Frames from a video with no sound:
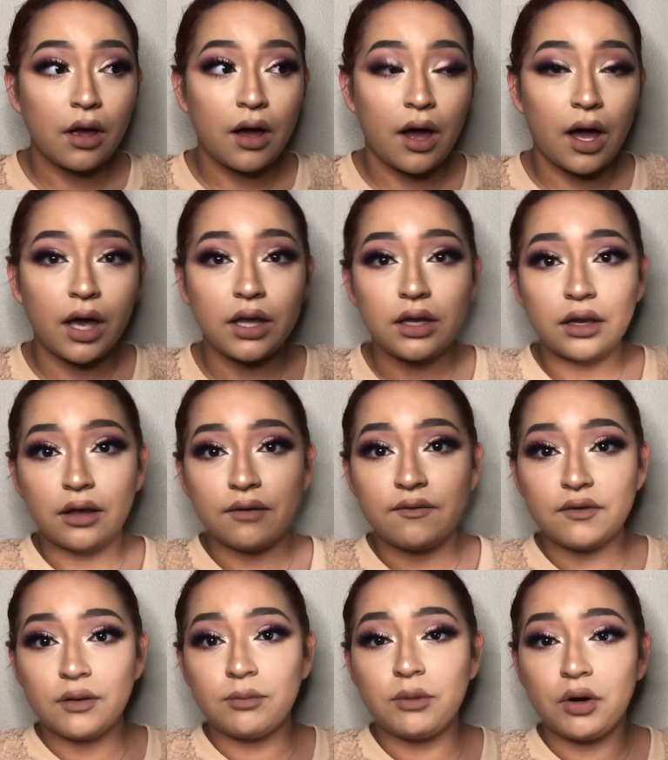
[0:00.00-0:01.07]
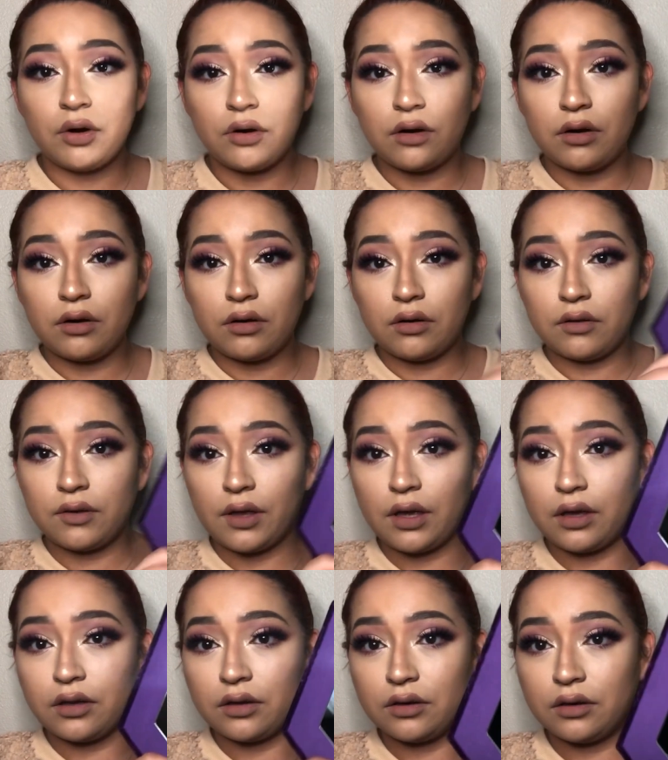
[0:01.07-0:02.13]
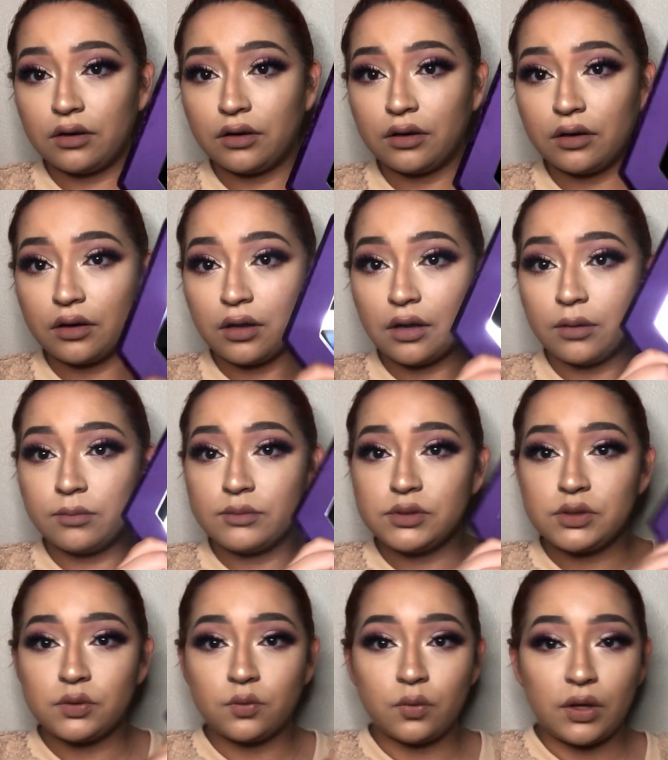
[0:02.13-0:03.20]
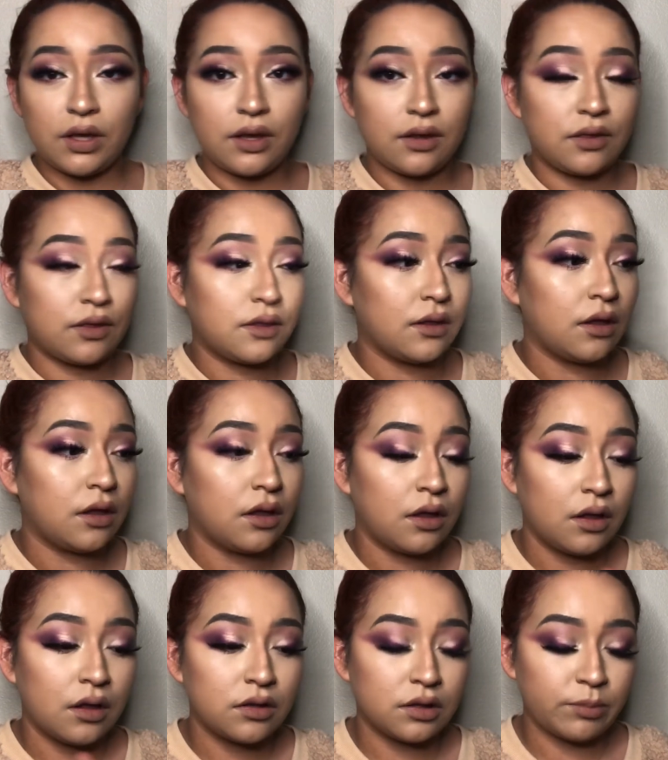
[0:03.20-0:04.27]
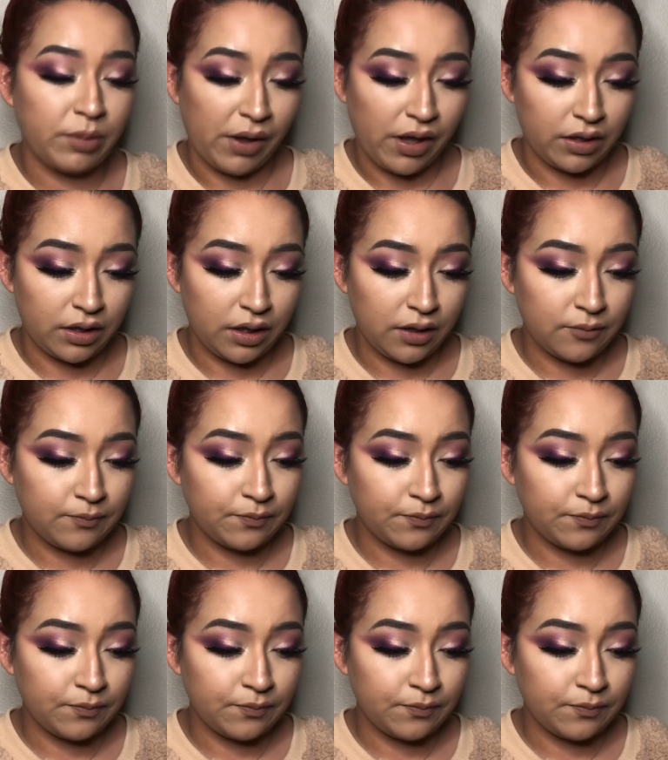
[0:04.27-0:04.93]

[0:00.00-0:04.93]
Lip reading: I love the mirror that comes with the palette,